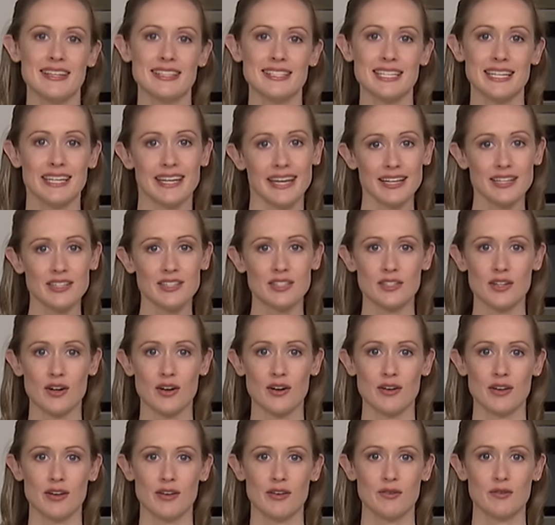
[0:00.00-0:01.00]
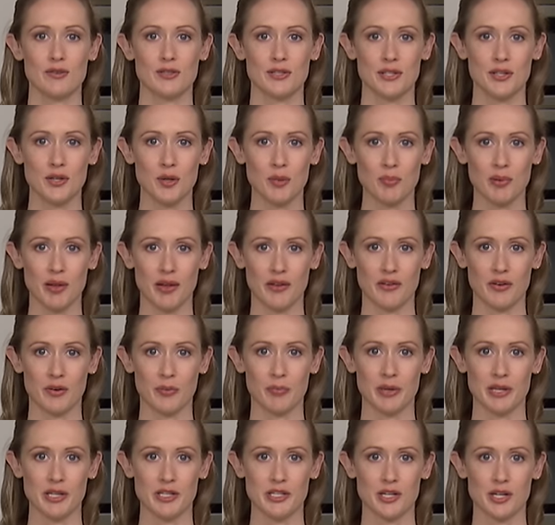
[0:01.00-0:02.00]
To get started using your blender
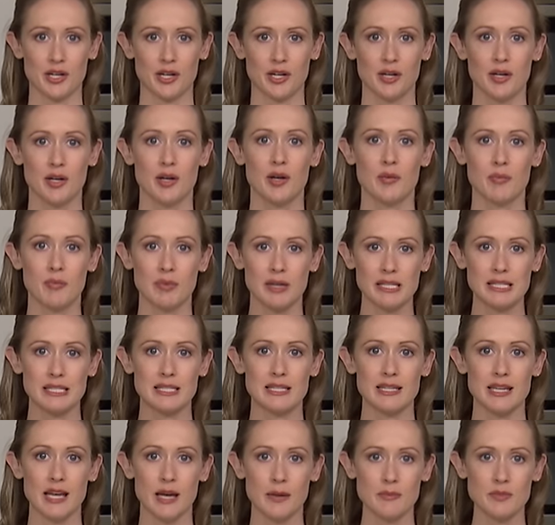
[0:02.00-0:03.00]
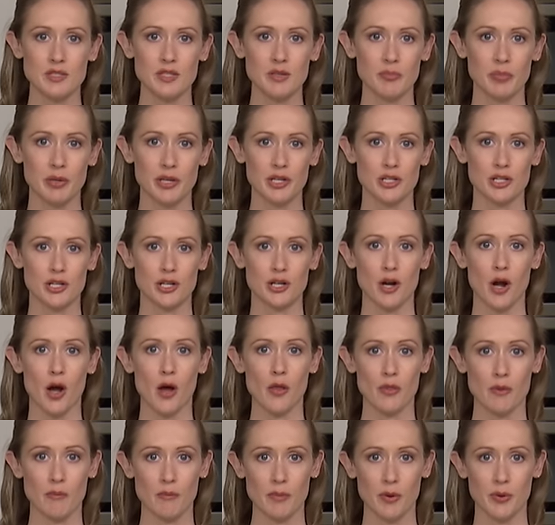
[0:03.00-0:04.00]
pitcher, place the empty pitcher
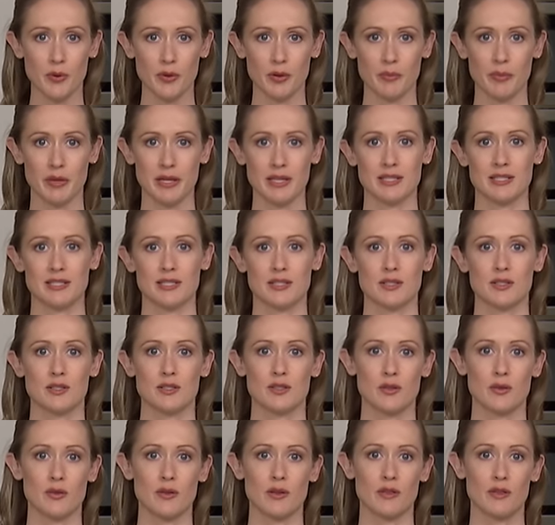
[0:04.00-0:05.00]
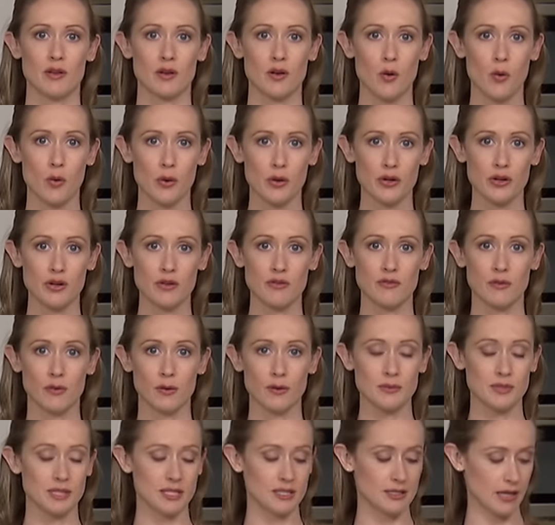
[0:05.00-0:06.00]
on the motor base so that the corner
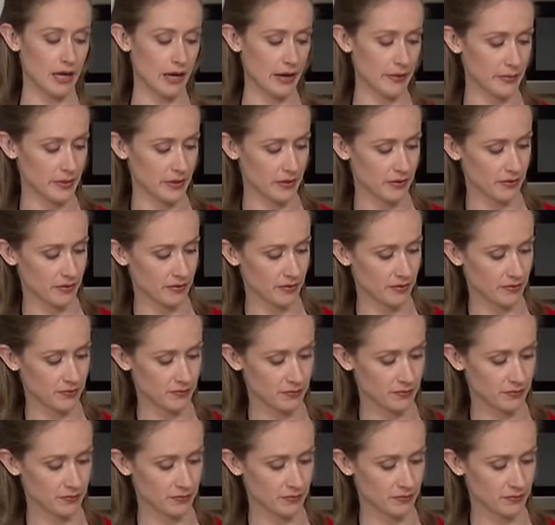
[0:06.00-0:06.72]
forms a diamond.